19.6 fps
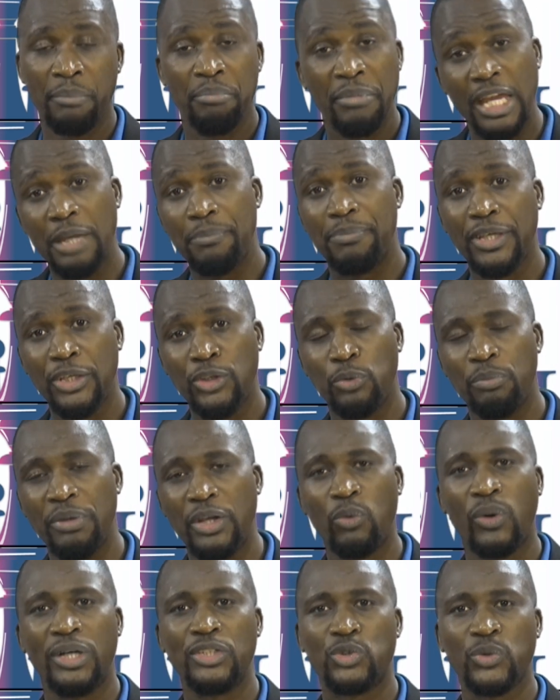Maybe you
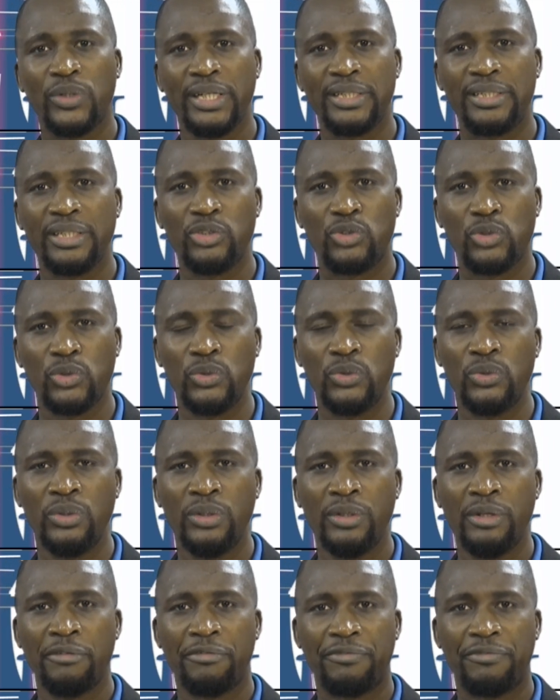may want to get into